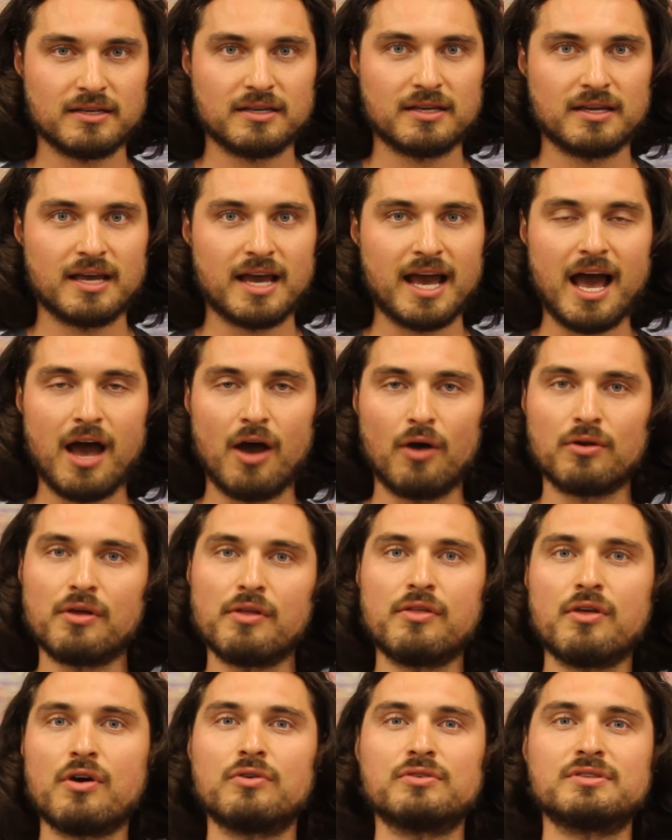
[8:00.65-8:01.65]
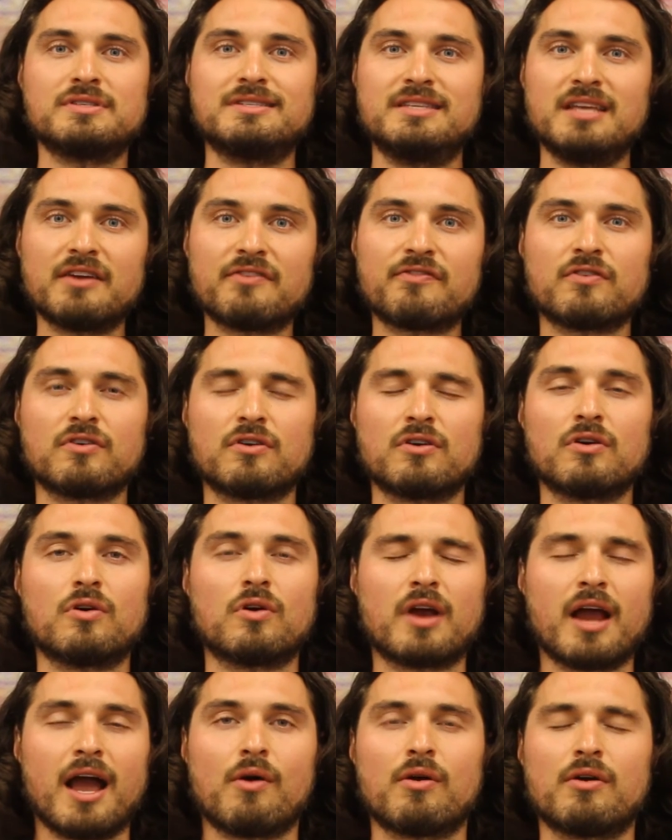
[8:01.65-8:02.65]
how do those differ,
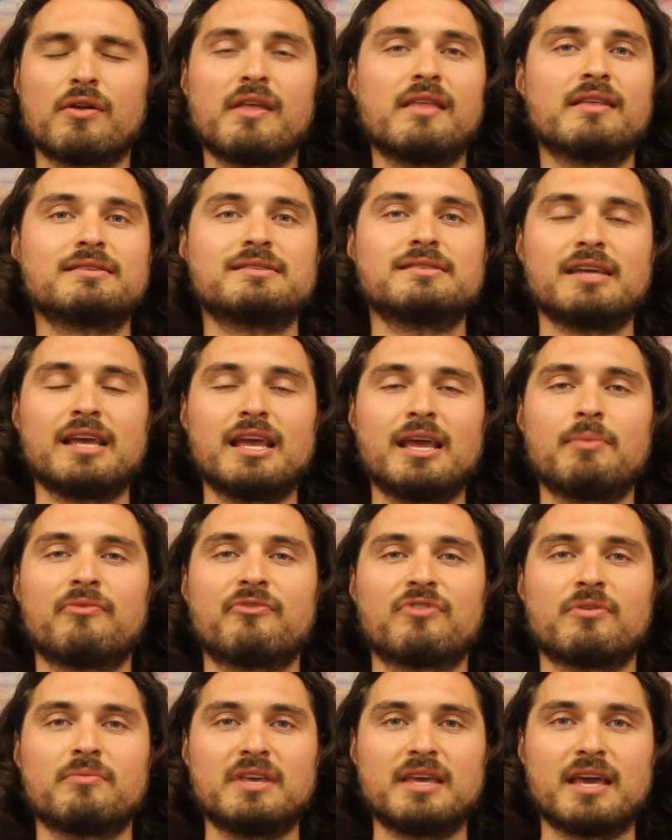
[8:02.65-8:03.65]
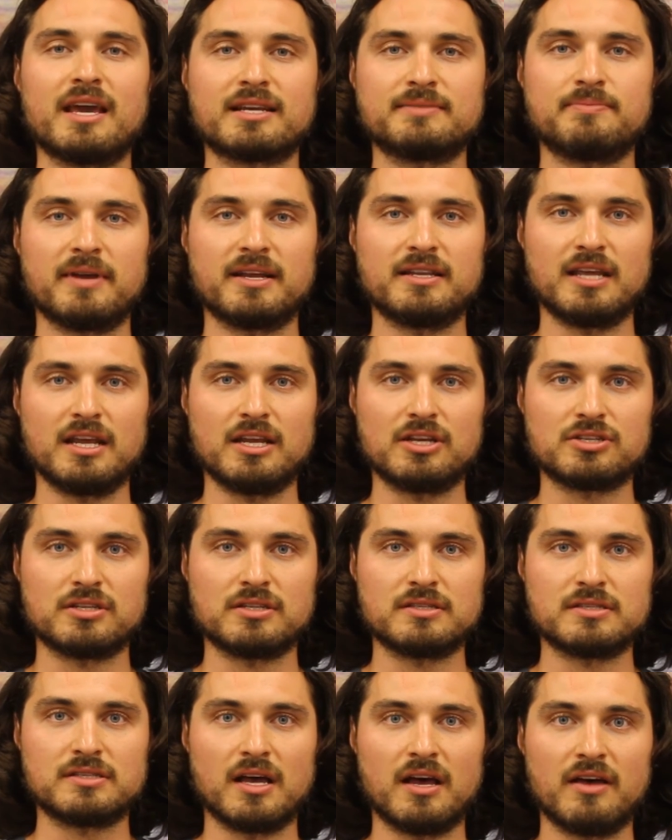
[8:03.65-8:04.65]
or how are they the same from the
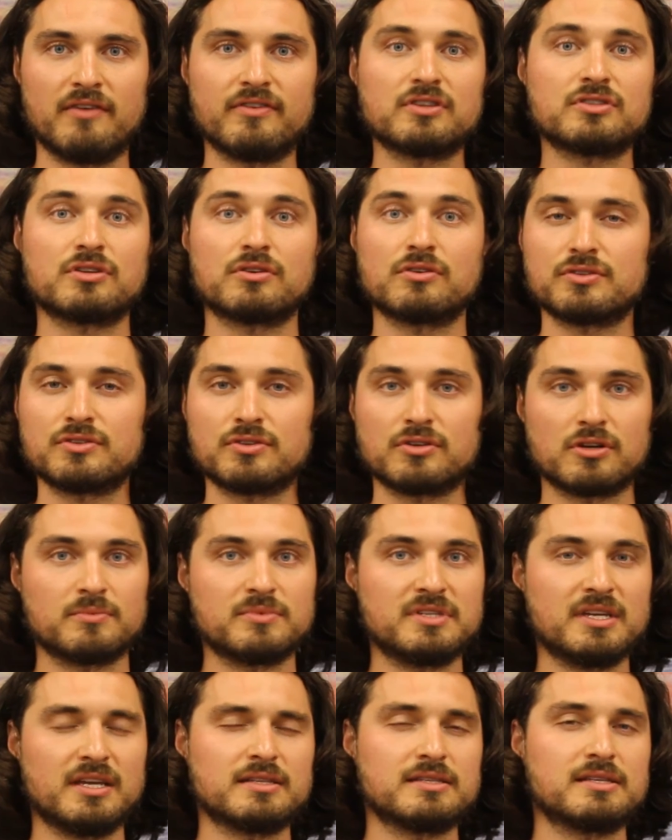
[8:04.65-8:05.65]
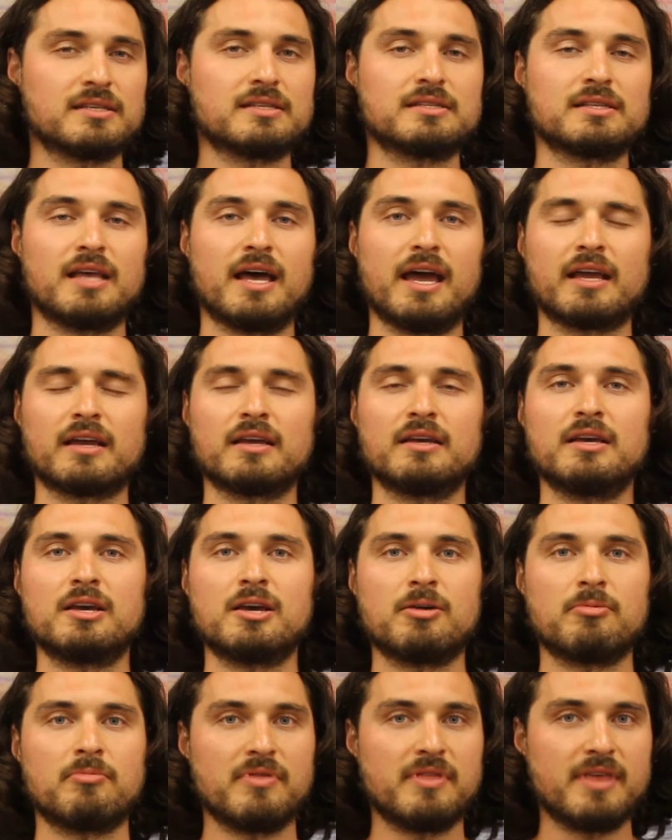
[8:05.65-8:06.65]
expectations of external circumstances like
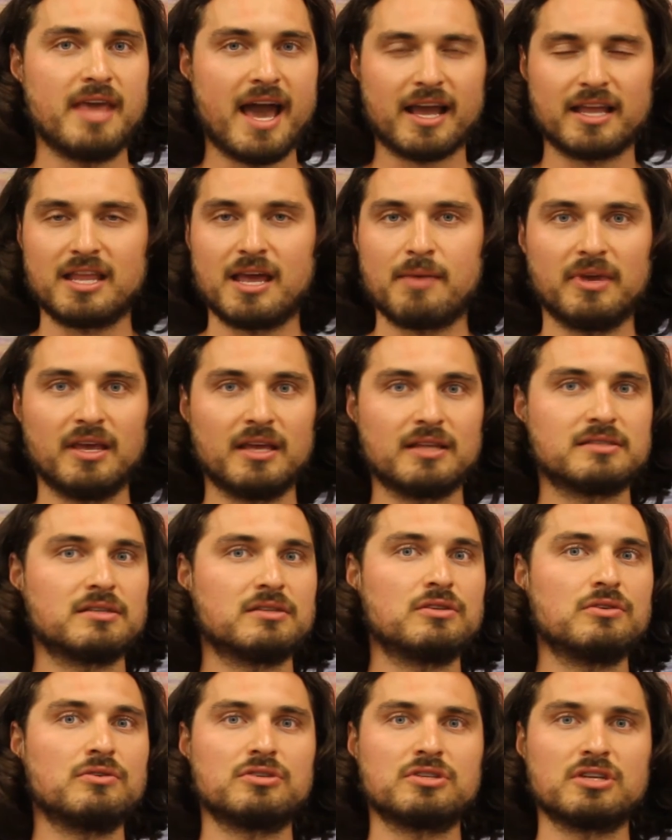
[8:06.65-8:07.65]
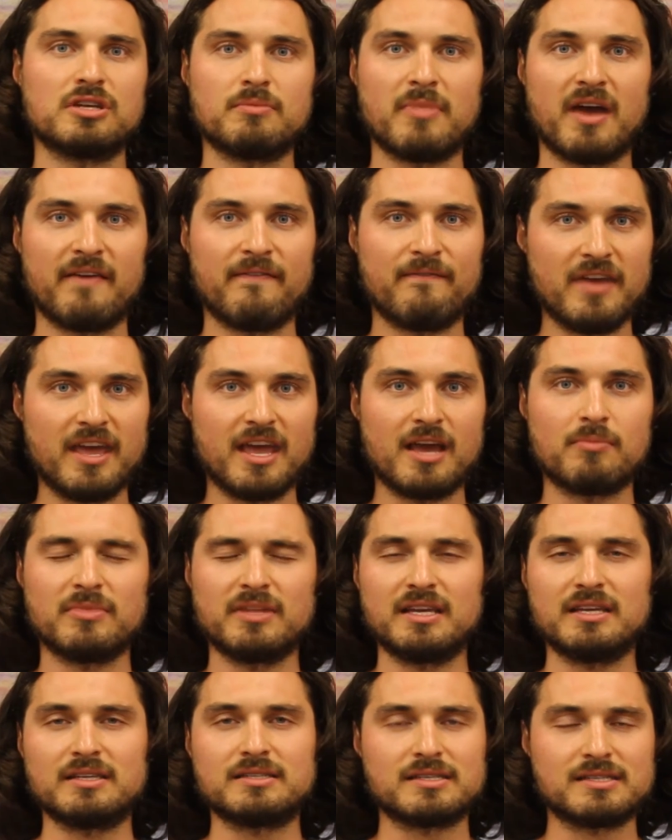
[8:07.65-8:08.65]
the academic institution, my
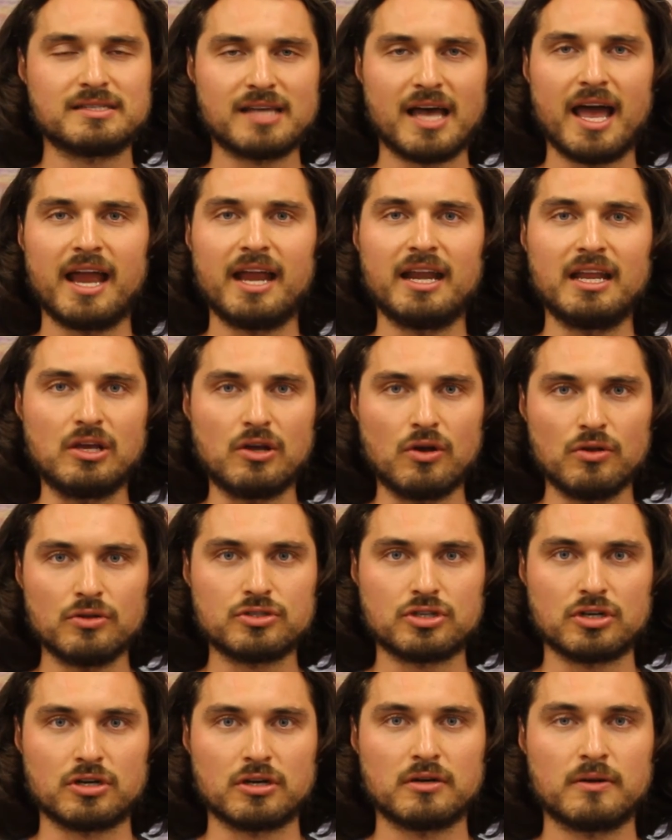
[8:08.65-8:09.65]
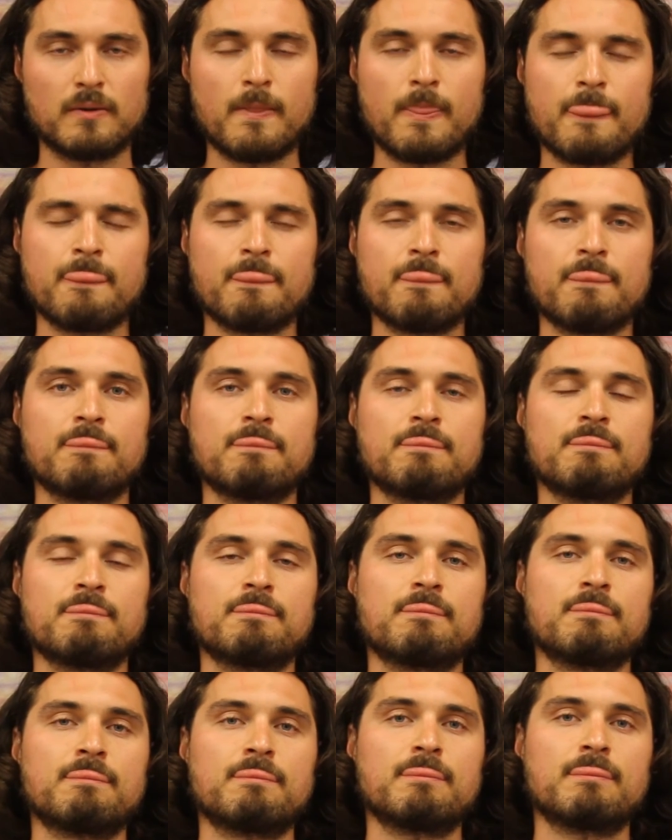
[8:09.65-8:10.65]
family, society, culture?
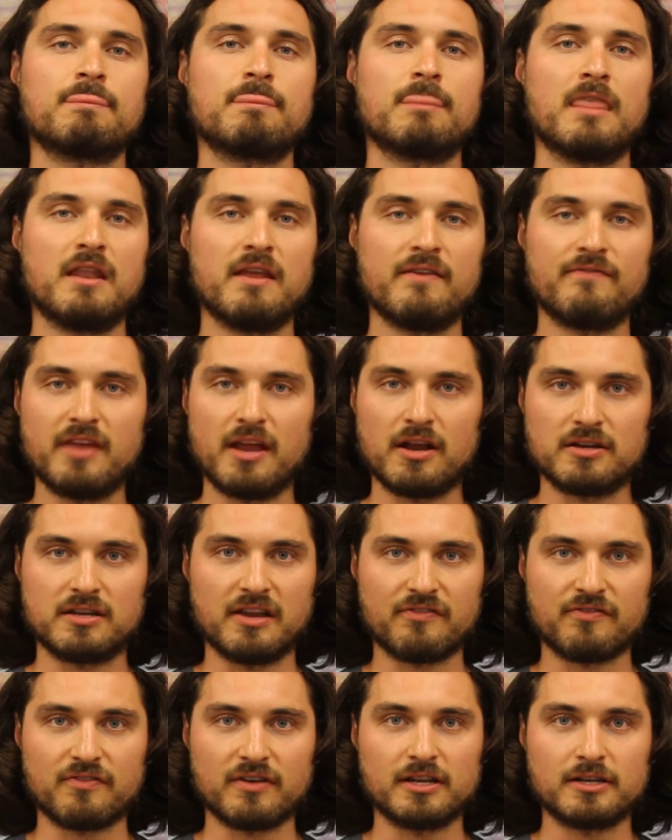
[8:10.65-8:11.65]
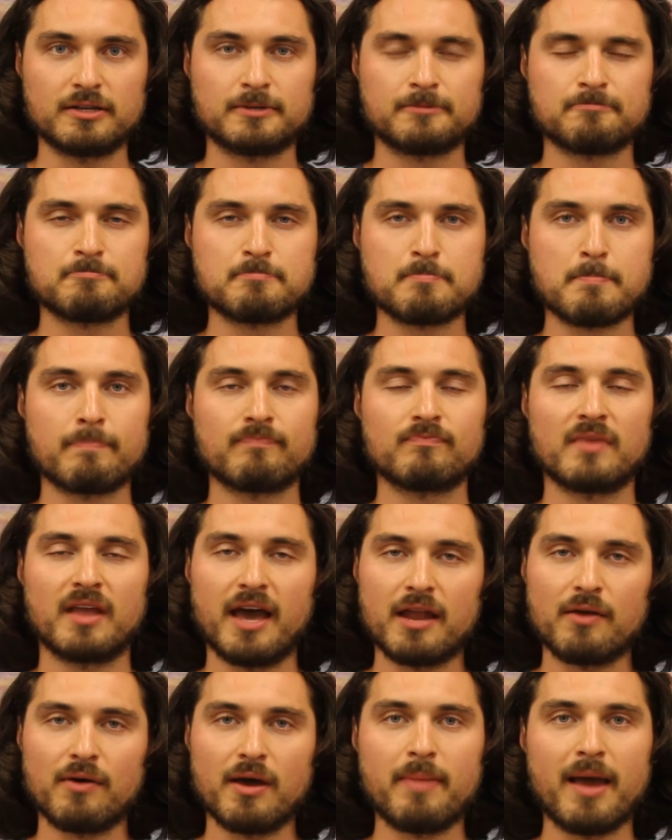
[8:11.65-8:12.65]
And if they are different,
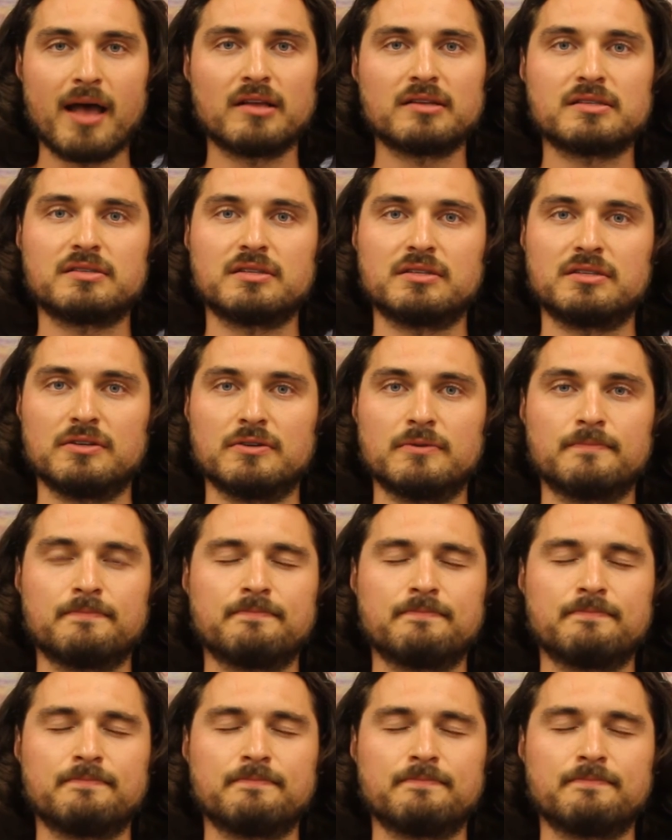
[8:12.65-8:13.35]
how do I balance the two?